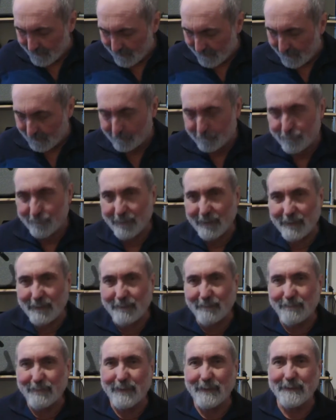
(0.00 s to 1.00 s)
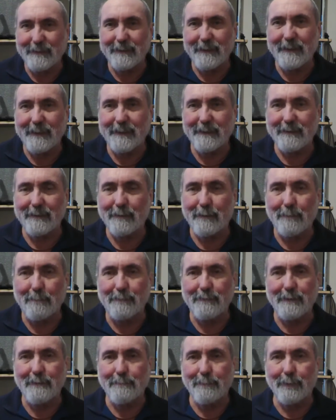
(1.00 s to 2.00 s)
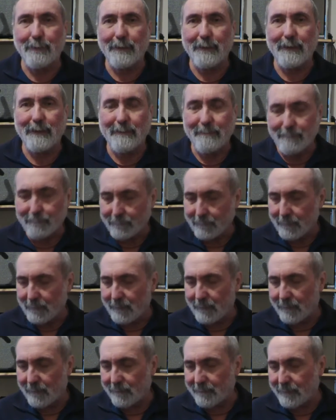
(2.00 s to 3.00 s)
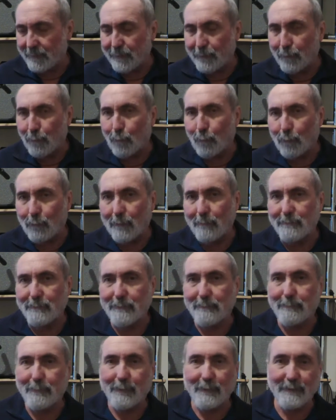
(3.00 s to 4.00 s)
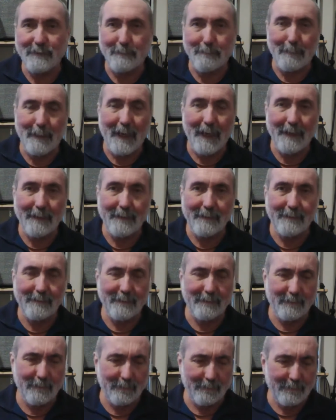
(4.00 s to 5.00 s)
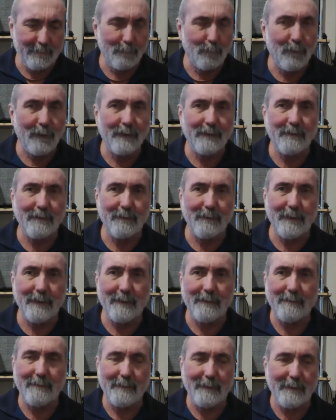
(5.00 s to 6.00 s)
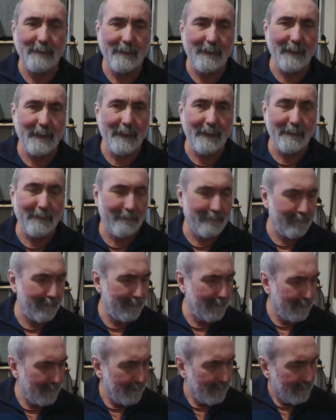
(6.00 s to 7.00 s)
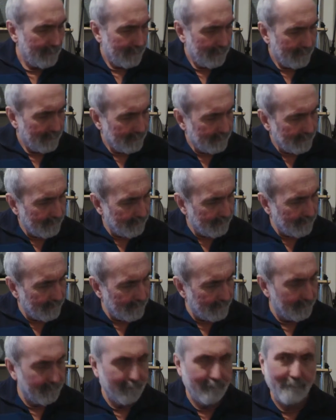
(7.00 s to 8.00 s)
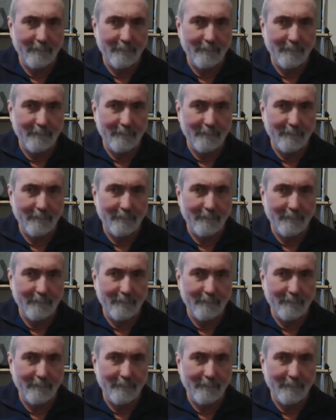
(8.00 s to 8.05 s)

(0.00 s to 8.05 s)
I'm pretty convinced it is a composite body, and like I say, not all composite bodies are bad. This has got some weight to it, and I don't know if you can,